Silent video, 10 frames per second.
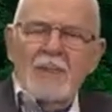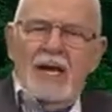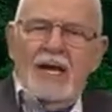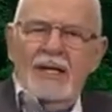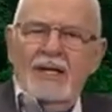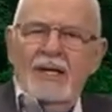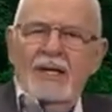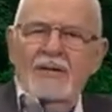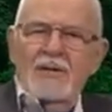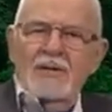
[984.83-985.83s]
And
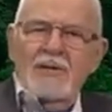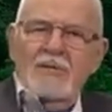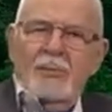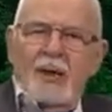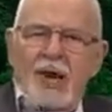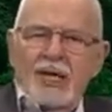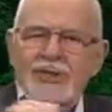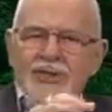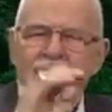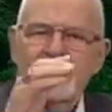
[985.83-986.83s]
the
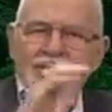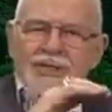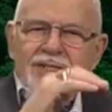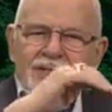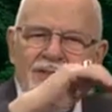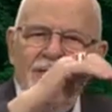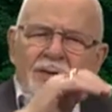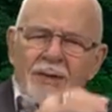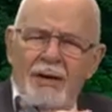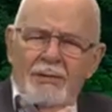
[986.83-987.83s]
polished surfaces of
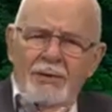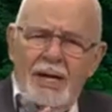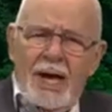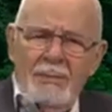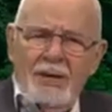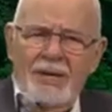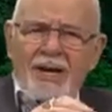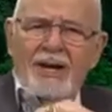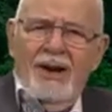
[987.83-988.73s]
a diamond